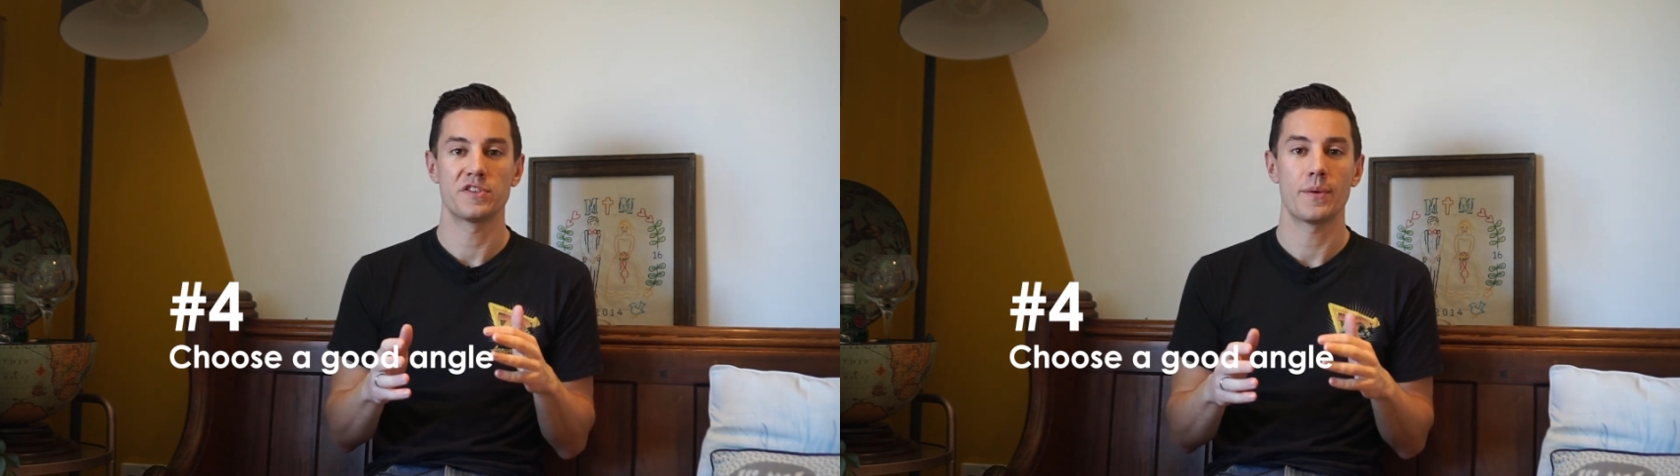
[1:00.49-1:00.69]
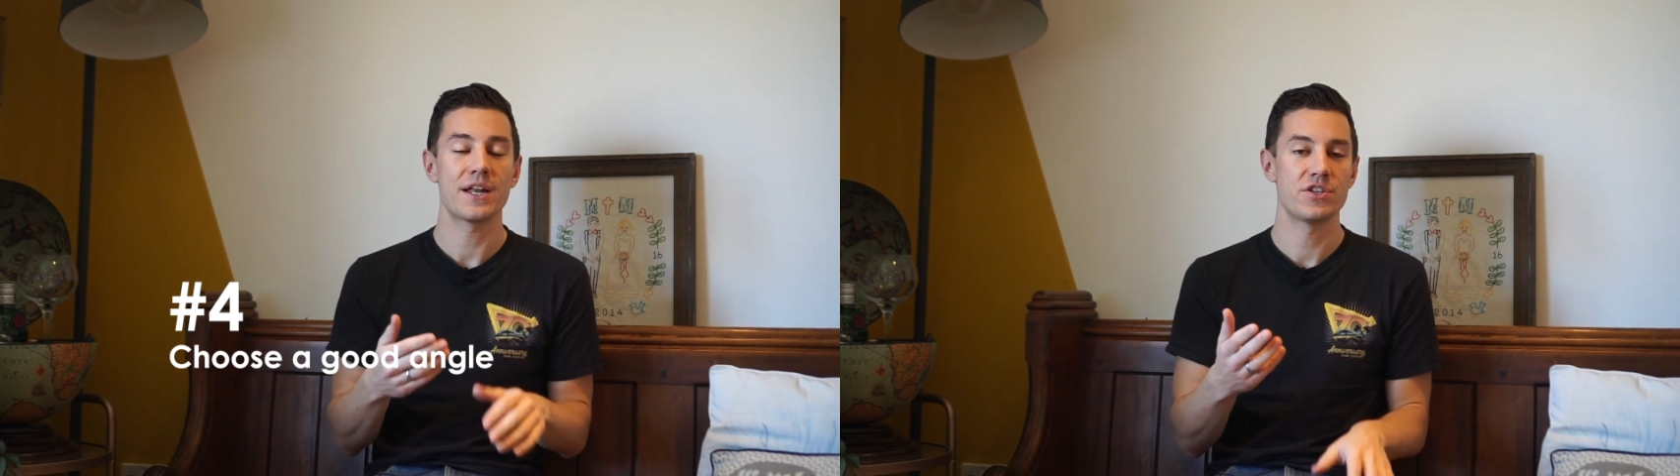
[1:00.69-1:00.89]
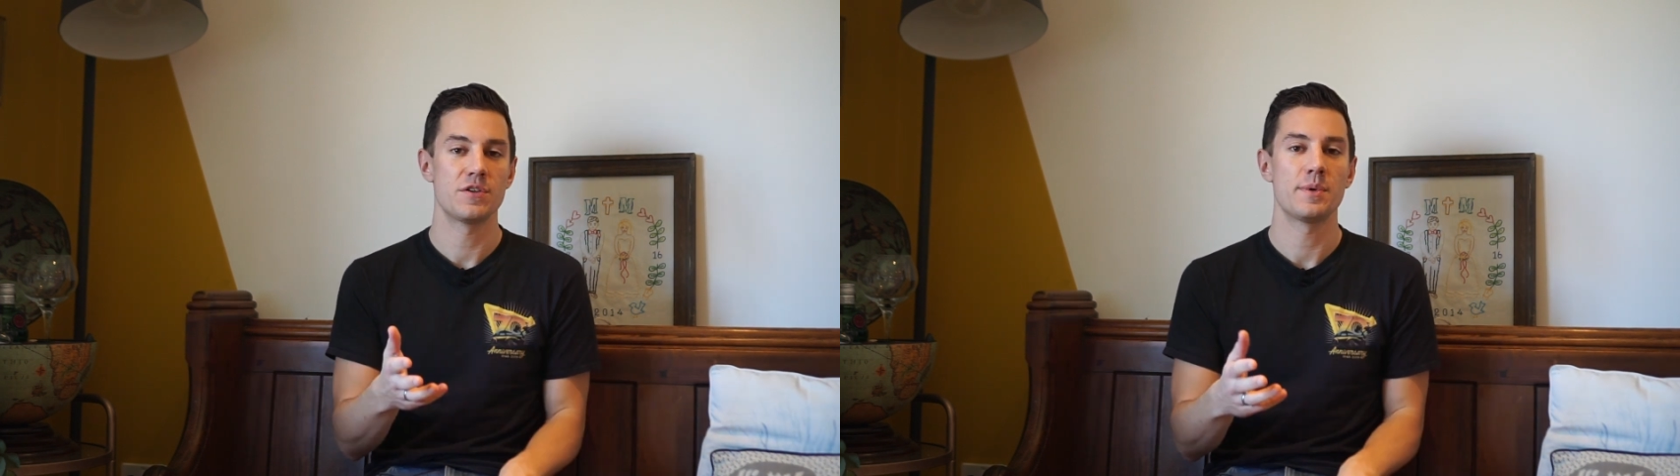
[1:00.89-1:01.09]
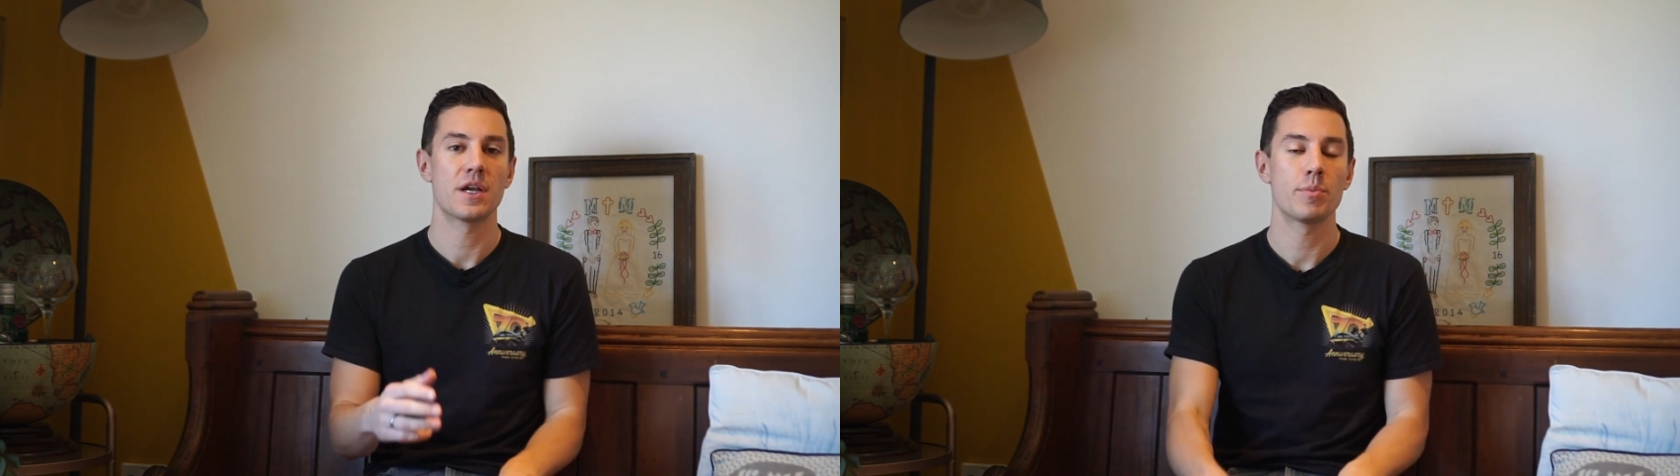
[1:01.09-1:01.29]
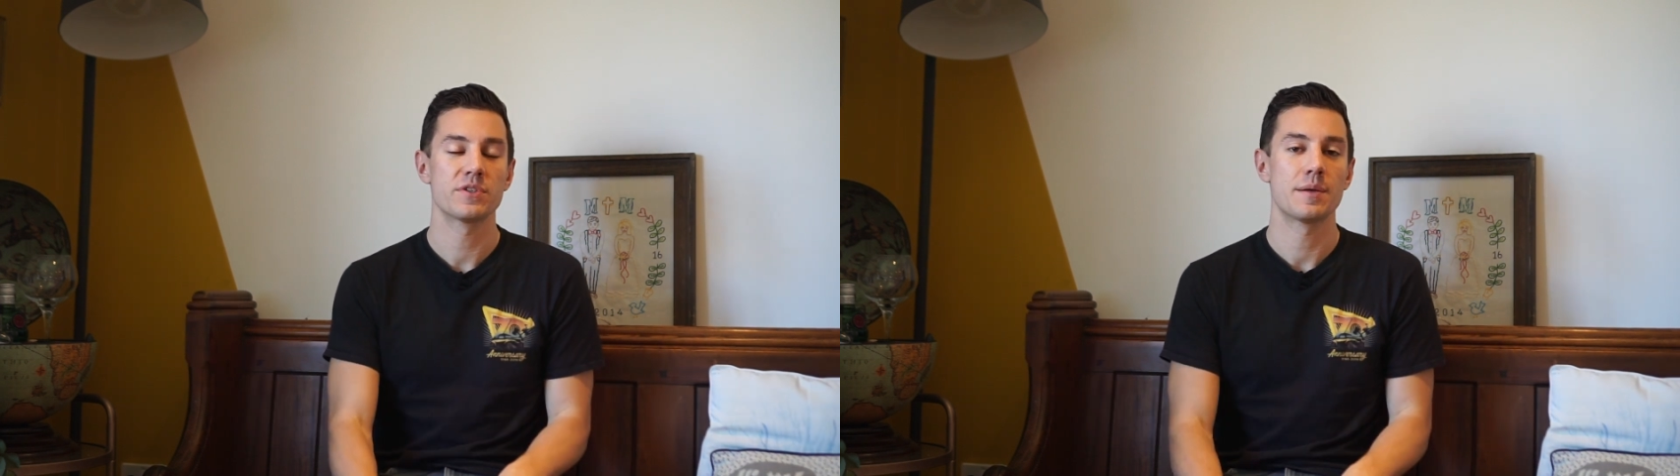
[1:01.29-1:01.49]
So it actually took me
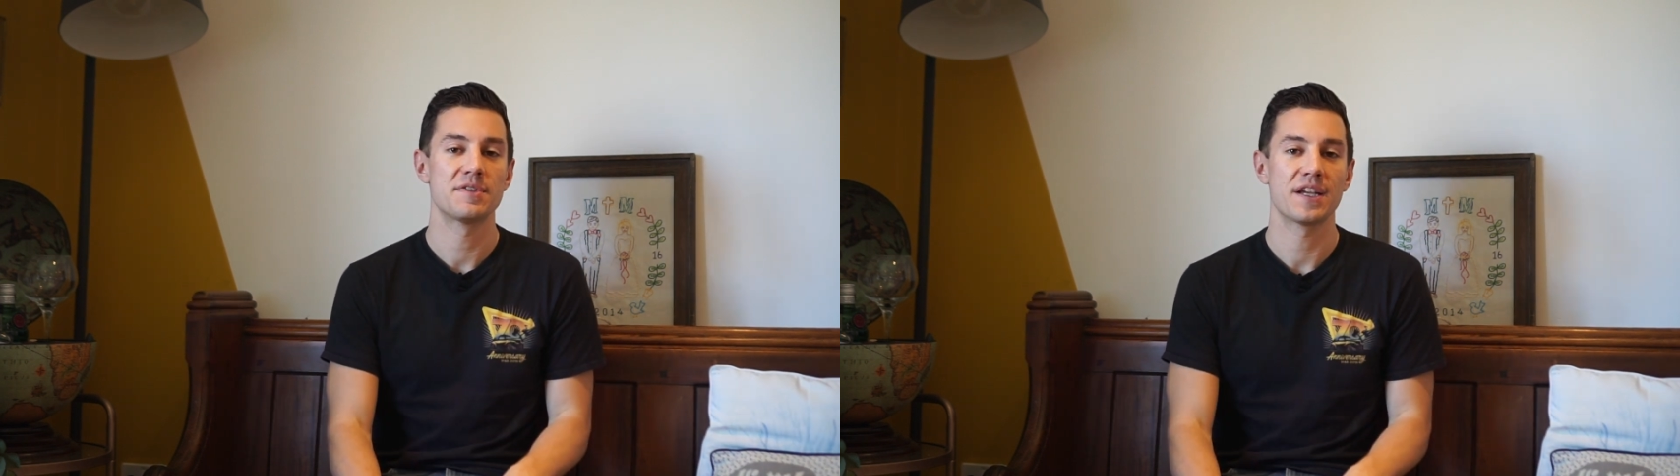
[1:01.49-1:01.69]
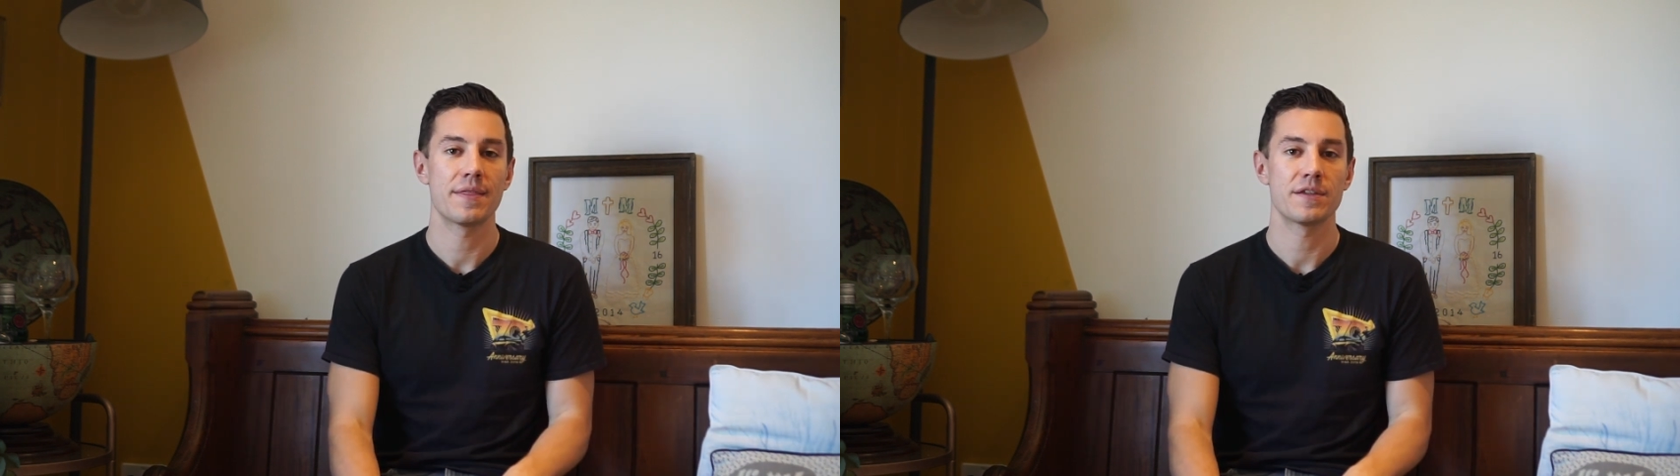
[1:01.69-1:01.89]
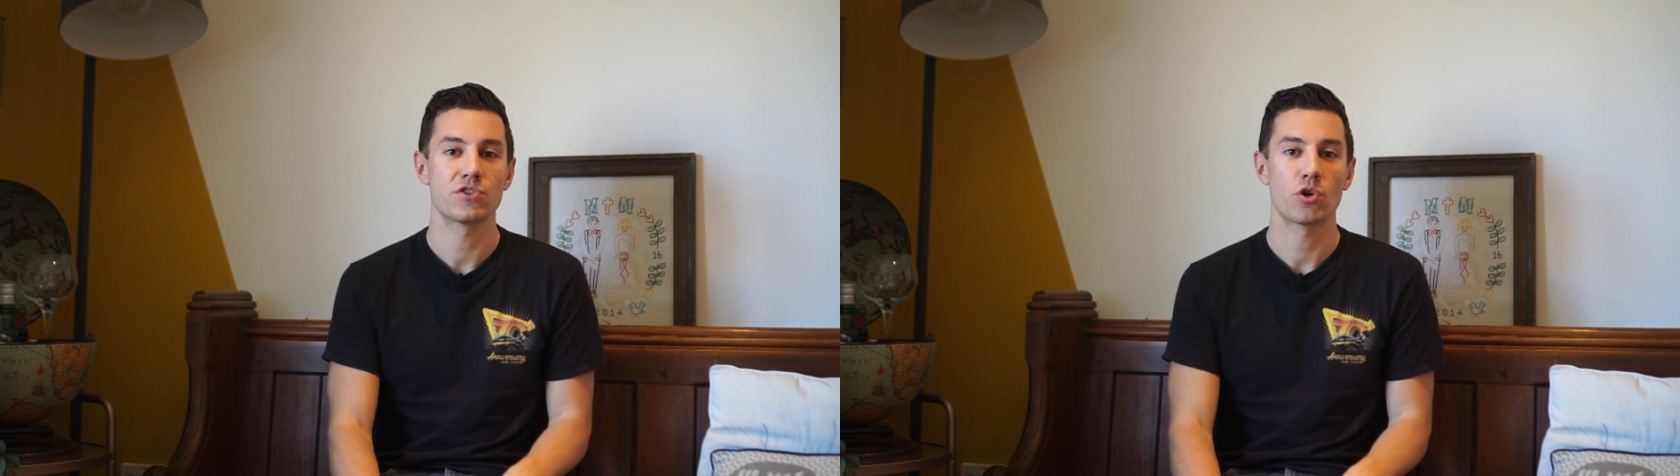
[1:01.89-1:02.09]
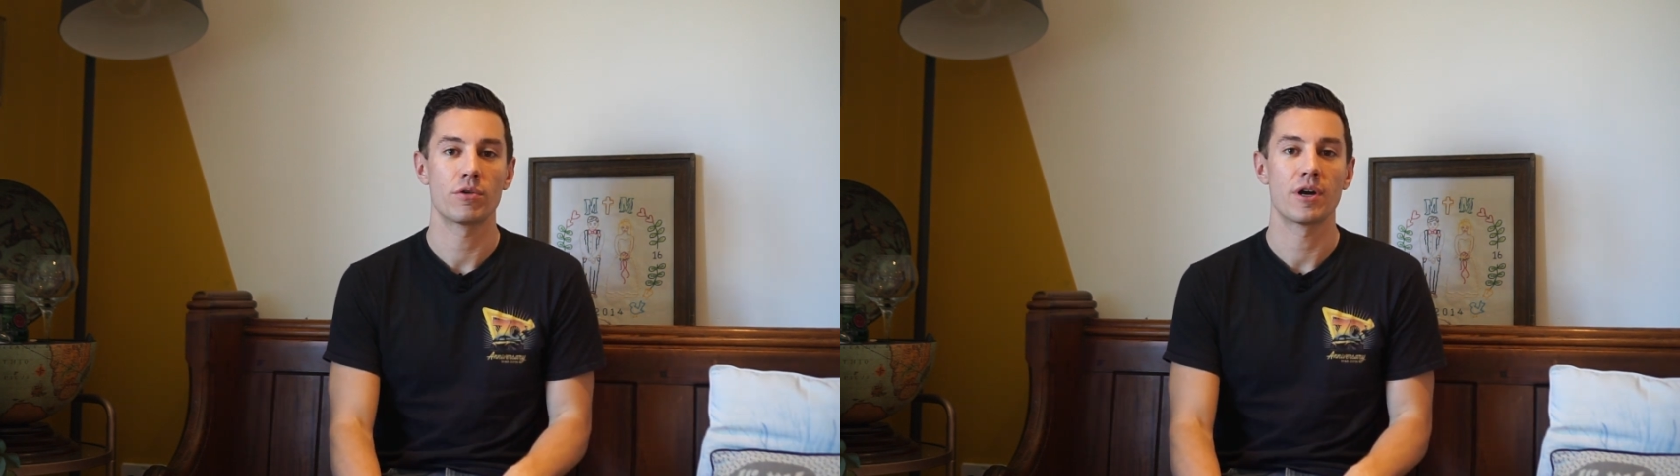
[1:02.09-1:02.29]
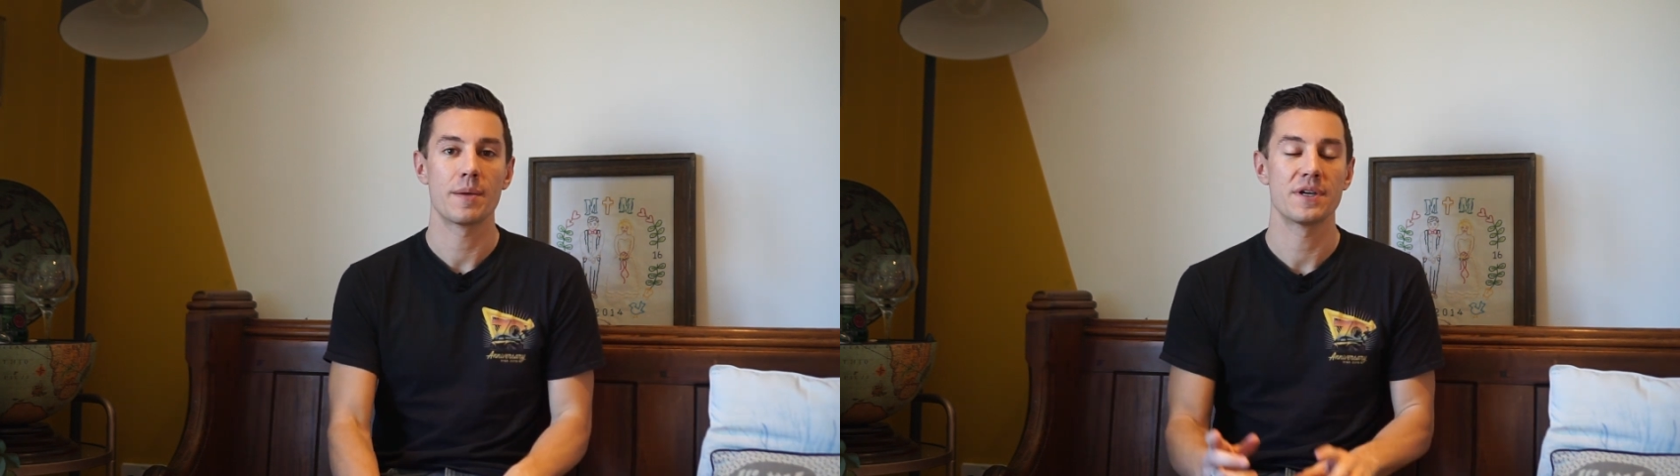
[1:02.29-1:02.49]
a couple of times to get this
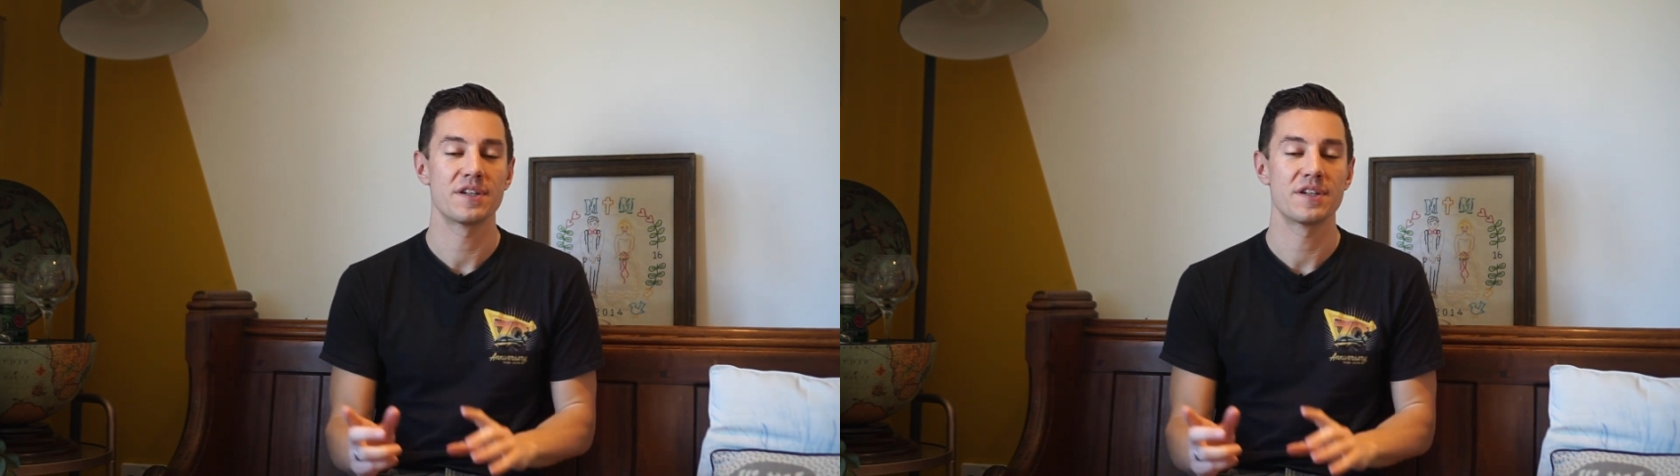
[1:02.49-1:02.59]
shot right